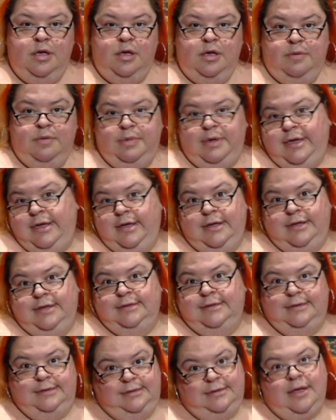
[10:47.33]

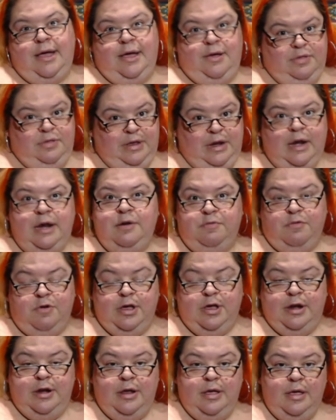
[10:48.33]
because I only need
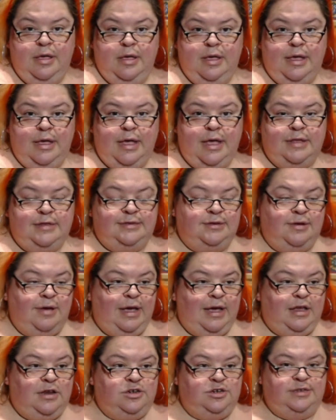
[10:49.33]
one, and so I
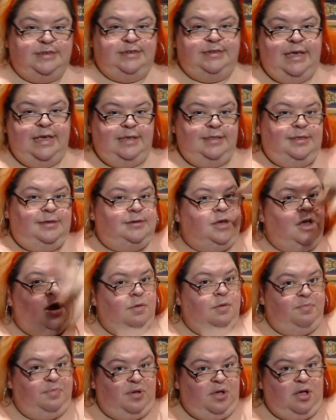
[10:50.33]
can just take the
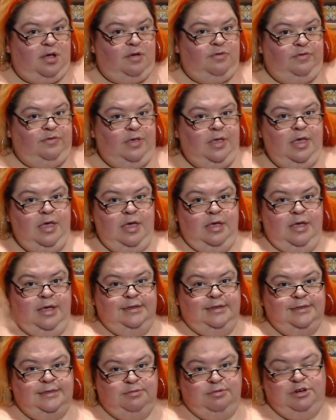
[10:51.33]
top off and
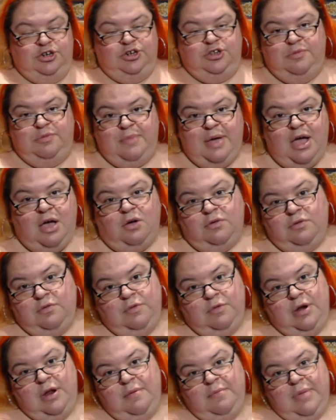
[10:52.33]
switch them out
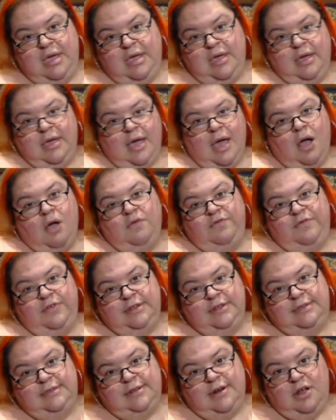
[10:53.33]
when I'm making
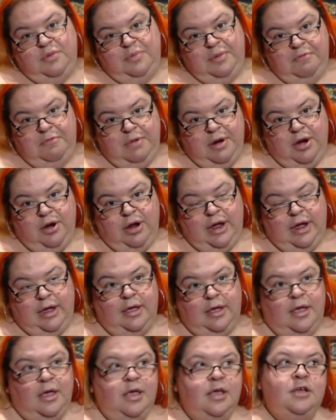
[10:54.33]
outfits that I'll be wearing
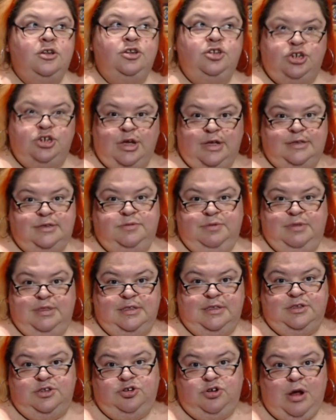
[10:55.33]
just with the
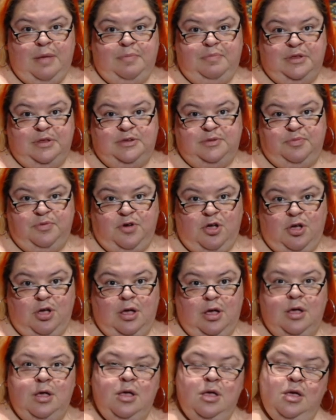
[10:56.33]
strapless bra
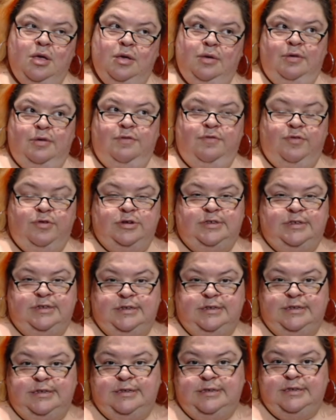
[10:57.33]

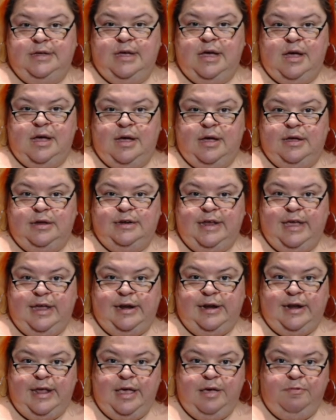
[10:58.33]
versus
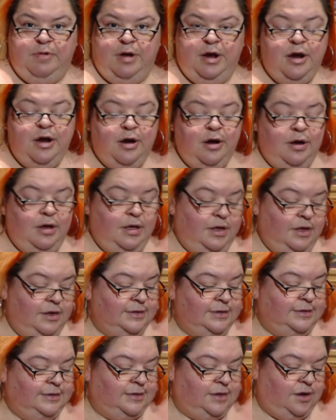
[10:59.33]
day-to-day wear.
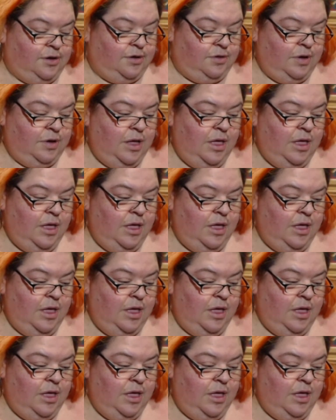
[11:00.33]
So